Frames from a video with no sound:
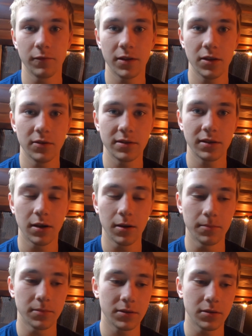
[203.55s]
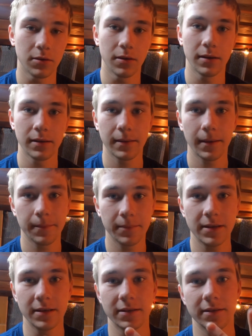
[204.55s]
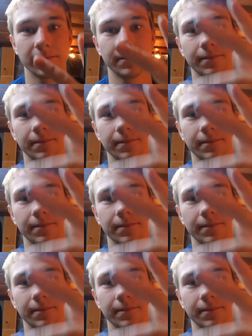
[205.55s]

videos to come. So uh, peace.